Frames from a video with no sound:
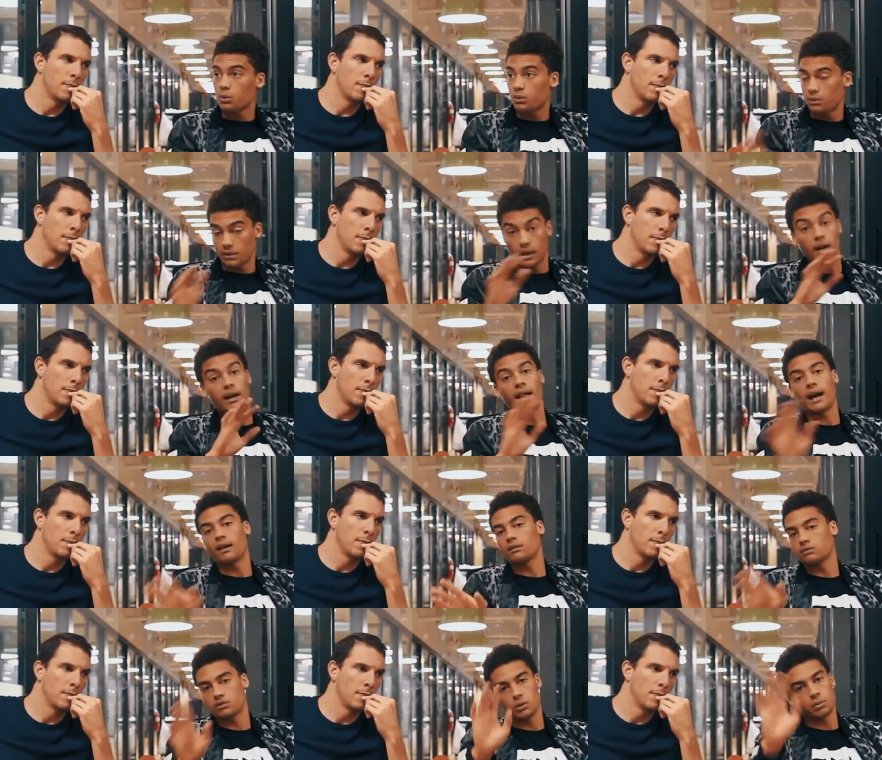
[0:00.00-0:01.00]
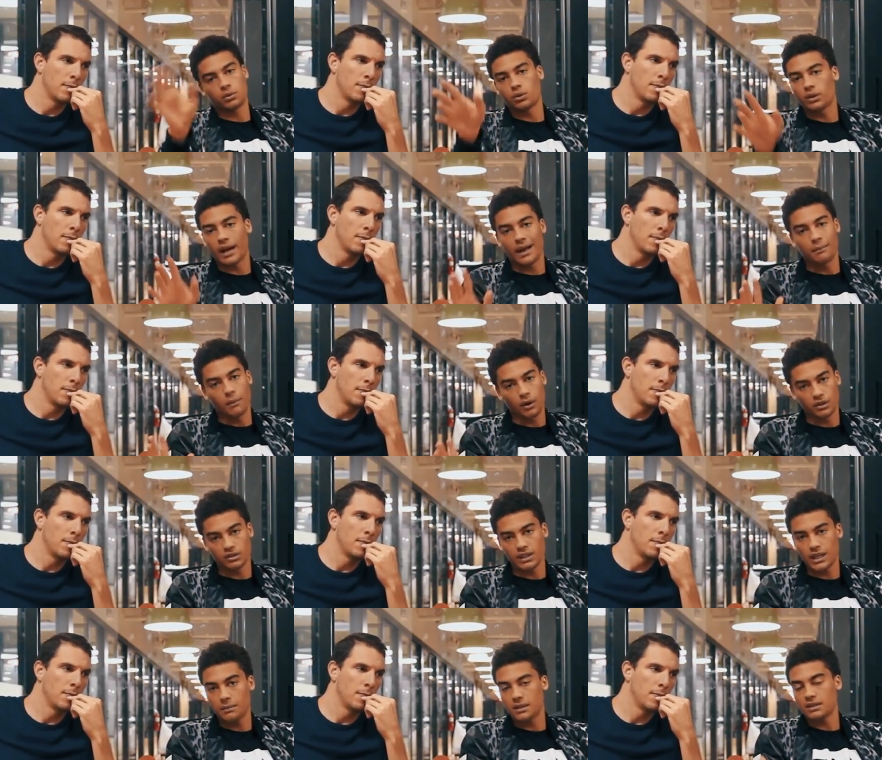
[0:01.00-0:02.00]
Speaker 1: with a guy, super cool guy,
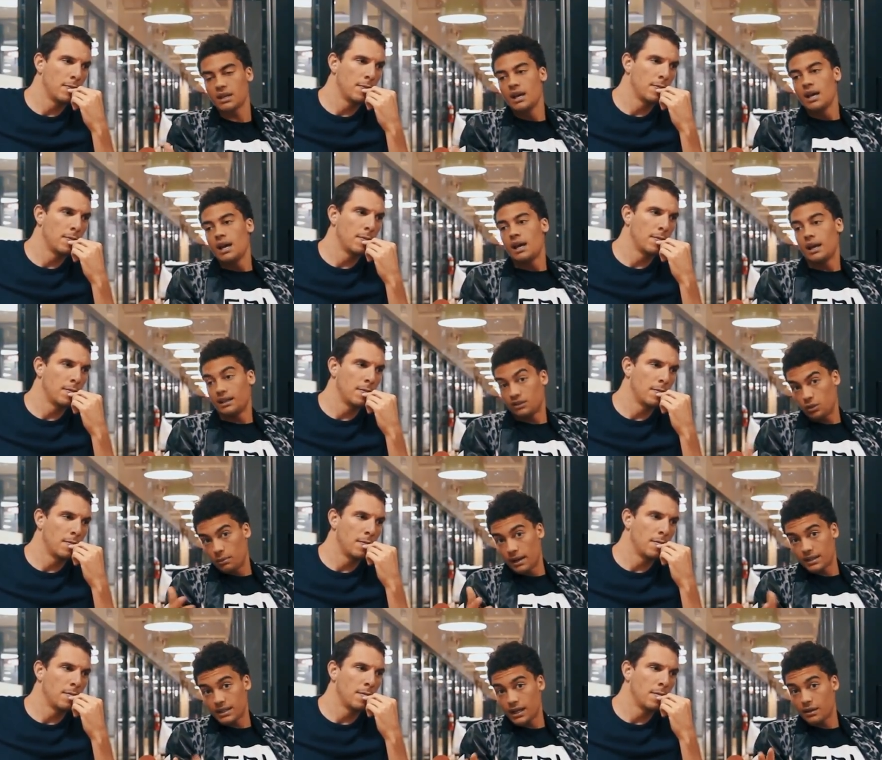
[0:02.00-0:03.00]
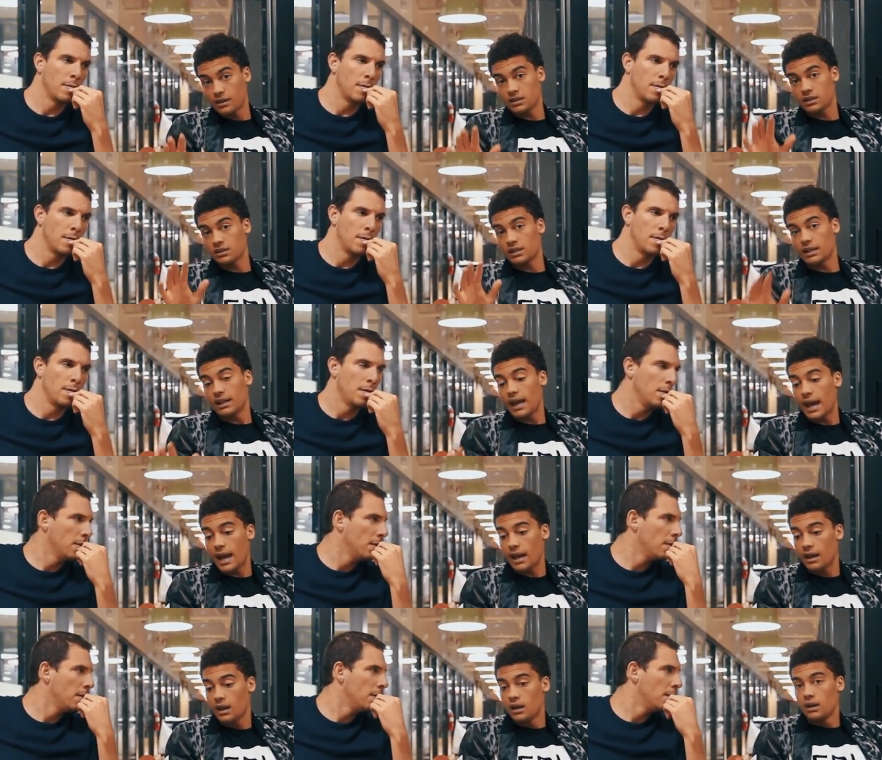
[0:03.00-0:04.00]
Marcus Damas, and Tobias Harris, and saying,
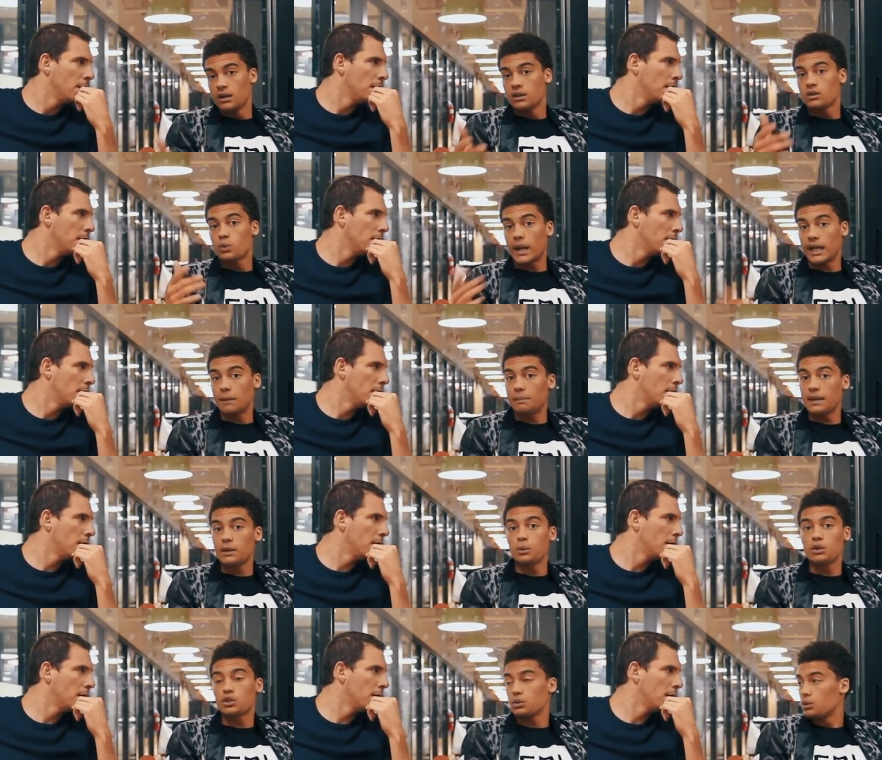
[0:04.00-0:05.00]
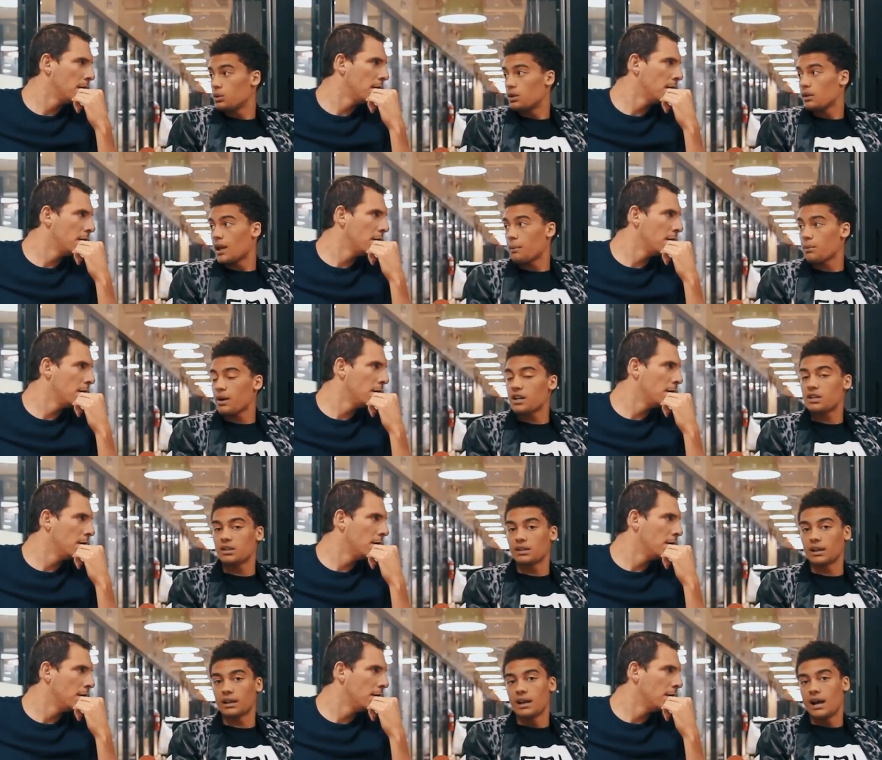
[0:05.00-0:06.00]
hey, Swaggy P, we should do a
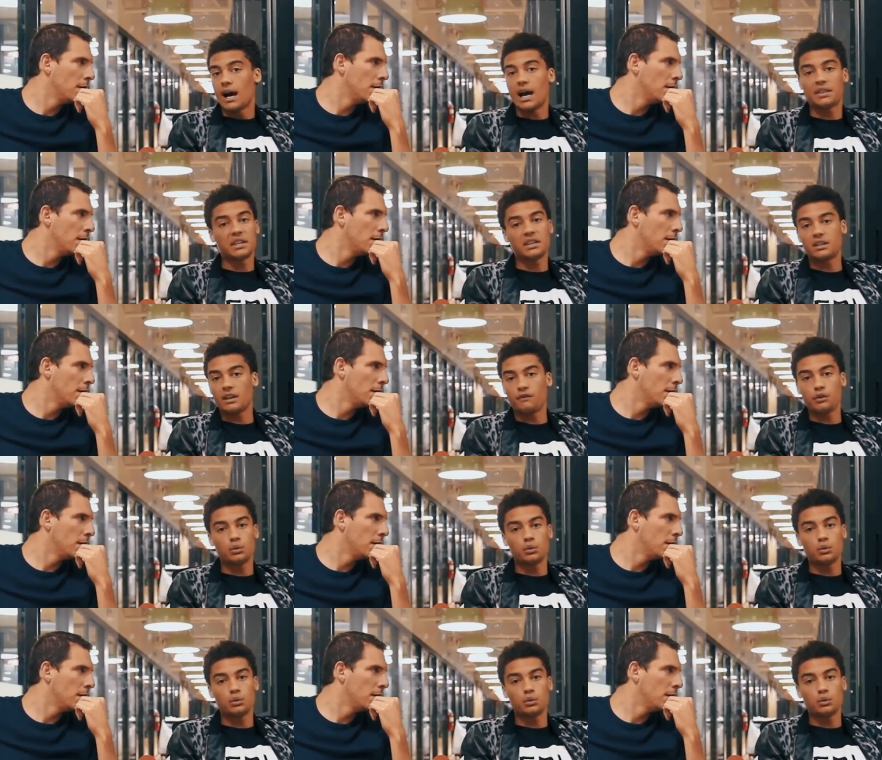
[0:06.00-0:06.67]
collaboration. Like, I think if